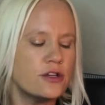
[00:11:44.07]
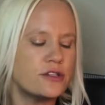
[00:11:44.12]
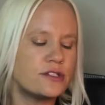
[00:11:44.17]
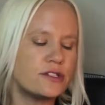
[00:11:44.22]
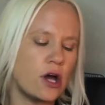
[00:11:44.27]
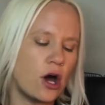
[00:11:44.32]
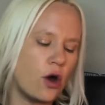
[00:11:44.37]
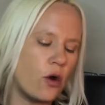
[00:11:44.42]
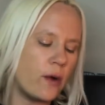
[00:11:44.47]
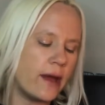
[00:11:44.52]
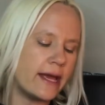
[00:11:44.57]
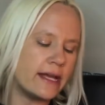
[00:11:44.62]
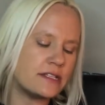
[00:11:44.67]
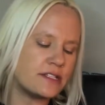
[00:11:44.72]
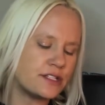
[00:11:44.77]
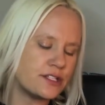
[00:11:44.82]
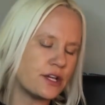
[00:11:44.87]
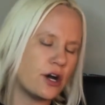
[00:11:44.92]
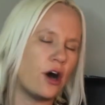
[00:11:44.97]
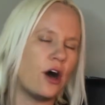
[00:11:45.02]
So
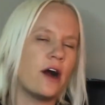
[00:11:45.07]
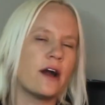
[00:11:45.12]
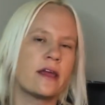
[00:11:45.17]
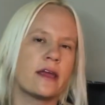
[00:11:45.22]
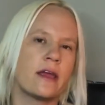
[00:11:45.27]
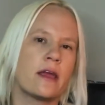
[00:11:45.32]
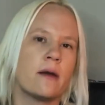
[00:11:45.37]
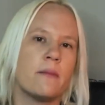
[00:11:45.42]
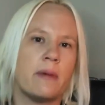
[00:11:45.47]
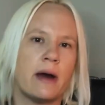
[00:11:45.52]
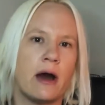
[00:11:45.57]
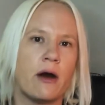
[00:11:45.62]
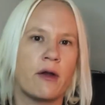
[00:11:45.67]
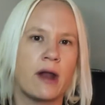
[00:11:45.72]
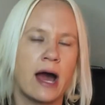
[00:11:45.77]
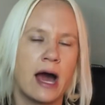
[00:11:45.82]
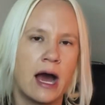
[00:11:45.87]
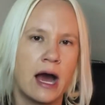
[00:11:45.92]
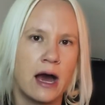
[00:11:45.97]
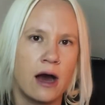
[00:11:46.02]
it's talking about
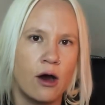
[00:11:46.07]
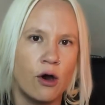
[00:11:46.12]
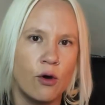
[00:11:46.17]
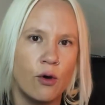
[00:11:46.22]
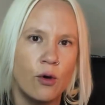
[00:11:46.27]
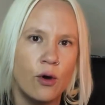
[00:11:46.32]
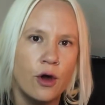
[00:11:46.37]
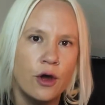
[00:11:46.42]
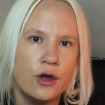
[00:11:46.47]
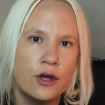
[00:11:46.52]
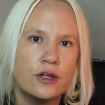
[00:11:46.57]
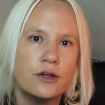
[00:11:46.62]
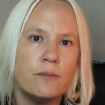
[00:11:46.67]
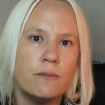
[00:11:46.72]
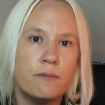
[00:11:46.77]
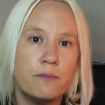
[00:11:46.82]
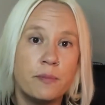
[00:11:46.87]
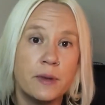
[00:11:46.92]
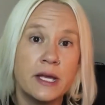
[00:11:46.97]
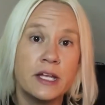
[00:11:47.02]
how
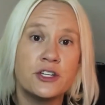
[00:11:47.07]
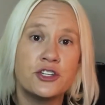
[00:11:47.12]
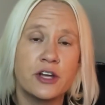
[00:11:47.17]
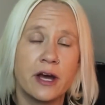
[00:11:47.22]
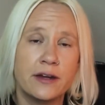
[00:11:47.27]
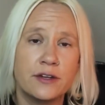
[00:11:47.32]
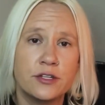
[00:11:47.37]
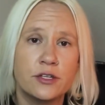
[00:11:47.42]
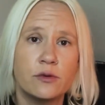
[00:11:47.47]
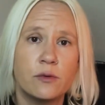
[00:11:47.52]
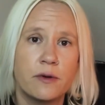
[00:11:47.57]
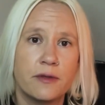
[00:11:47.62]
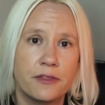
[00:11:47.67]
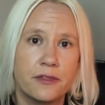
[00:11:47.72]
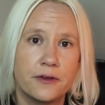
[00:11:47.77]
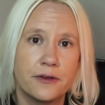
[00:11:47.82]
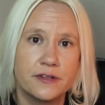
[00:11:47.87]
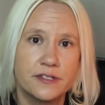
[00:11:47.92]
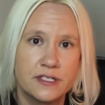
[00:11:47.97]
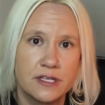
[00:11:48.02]
be gentle
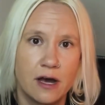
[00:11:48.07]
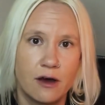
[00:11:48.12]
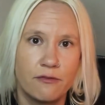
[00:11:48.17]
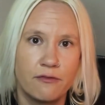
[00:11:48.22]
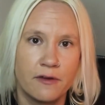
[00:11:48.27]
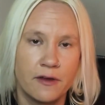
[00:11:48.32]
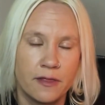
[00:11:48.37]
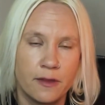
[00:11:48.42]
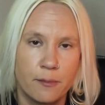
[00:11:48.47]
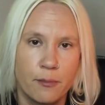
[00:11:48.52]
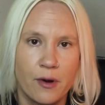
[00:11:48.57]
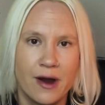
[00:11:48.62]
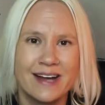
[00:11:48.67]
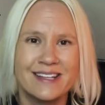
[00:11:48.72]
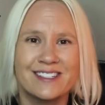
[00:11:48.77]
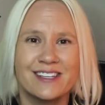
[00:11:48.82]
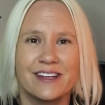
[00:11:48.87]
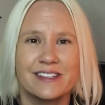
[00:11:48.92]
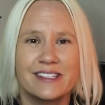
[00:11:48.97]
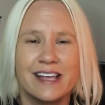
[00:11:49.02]
with yourself in the
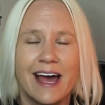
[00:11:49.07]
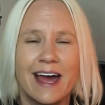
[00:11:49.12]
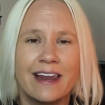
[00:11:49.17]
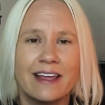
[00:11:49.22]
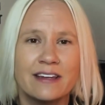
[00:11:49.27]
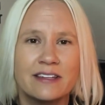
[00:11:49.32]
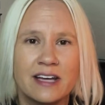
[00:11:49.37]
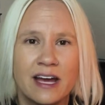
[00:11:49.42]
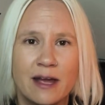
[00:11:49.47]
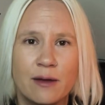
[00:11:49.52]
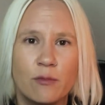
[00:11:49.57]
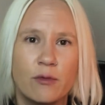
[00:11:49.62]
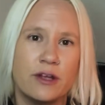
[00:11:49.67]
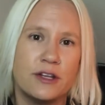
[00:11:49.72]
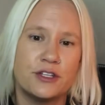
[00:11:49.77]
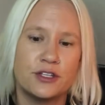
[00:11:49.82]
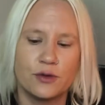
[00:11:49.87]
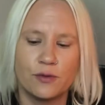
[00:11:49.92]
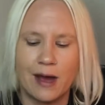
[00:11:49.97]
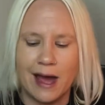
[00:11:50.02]
process. Anytime
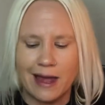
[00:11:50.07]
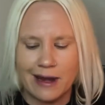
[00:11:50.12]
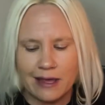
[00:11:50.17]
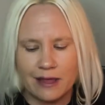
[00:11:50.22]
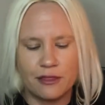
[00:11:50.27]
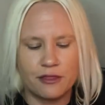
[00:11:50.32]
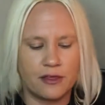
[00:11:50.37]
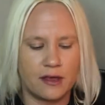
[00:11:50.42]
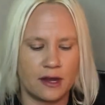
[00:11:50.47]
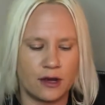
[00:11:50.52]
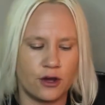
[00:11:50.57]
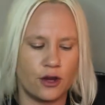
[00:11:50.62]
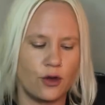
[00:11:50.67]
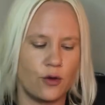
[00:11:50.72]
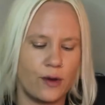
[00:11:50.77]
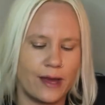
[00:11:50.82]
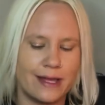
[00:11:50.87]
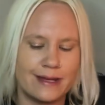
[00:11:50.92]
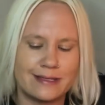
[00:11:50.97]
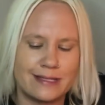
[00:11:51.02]
we do anything new,
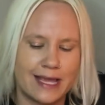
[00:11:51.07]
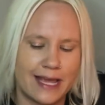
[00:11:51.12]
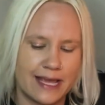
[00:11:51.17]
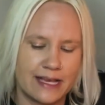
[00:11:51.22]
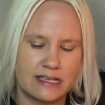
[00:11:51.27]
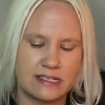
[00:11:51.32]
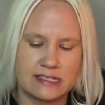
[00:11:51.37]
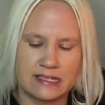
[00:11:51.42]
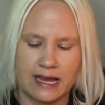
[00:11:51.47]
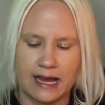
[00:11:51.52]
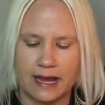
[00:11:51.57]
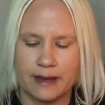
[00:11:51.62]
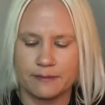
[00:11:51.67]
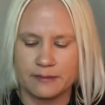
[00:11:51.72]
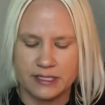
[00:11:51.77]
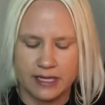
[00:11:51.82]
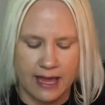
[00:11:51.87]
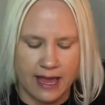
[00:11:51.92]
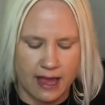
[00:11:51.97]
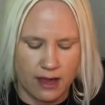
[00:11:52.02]
it takes
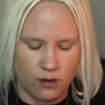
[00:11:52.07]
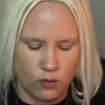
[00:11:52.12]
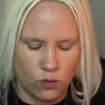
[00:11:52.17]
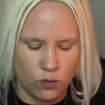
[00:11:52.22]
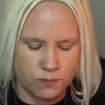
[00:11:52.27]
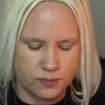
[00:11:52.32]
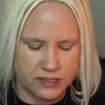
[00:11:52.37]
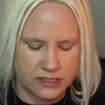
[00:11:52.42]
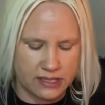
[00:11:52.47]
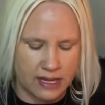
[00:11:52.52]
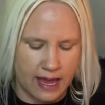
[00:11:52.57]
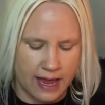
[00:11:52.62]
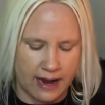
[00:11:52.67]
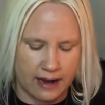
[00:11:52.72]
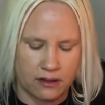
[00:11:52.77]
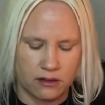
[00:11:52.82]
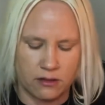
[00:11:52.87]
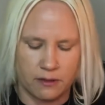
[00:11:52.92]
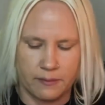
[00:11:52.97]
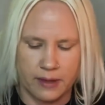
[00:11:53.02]
time to,
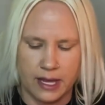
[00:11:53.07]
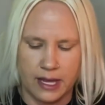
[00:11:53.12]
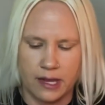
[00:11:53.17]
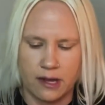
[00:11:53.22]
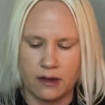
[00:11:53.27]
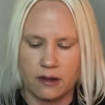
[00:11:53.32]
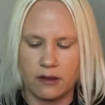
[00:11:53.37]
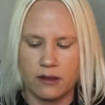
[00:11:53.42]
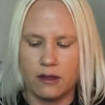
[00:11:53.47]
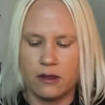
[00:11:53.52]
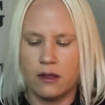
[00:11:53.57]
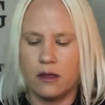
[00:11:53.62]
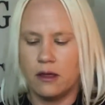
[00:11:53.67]
acclimate.